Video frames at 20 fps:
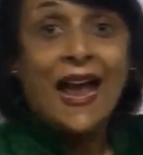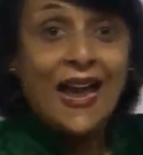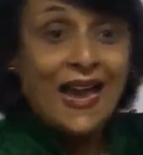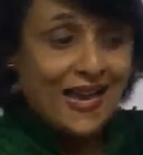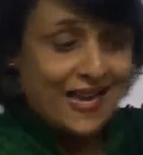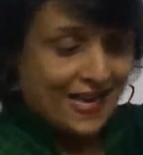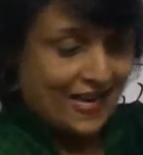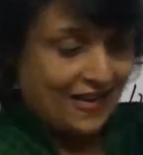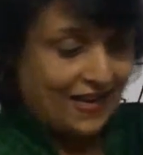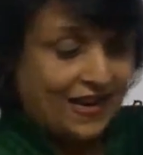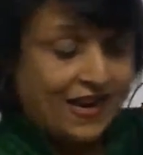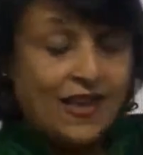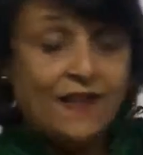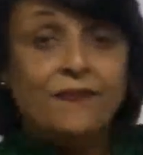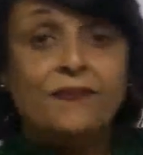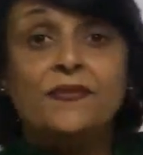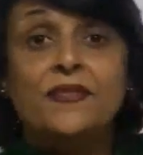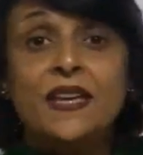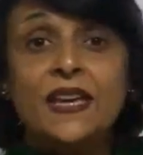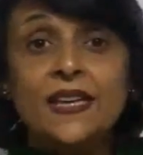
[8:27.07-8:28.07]
and
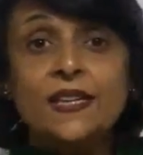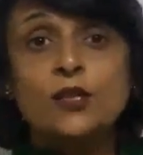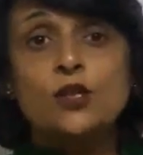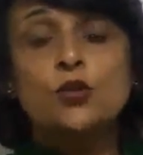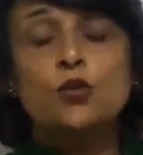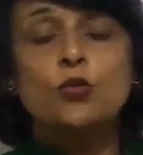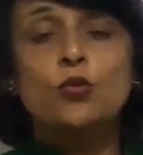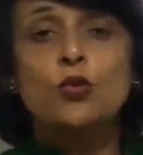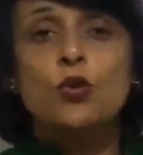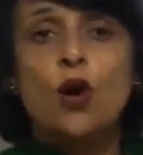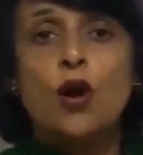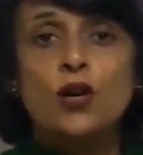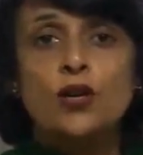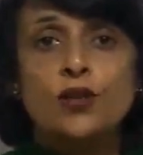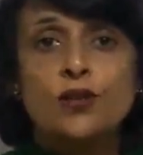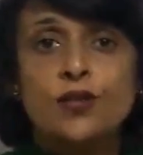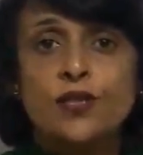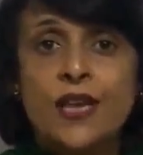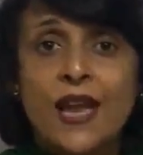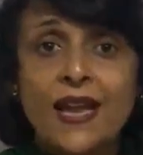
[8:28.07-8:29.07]
these two
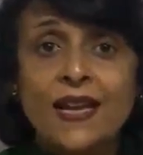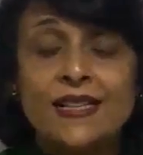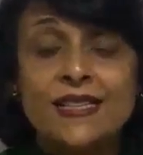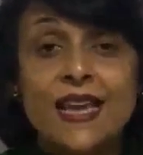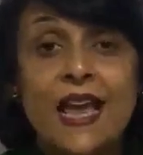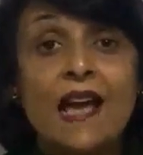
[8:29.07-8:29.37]
daughter cells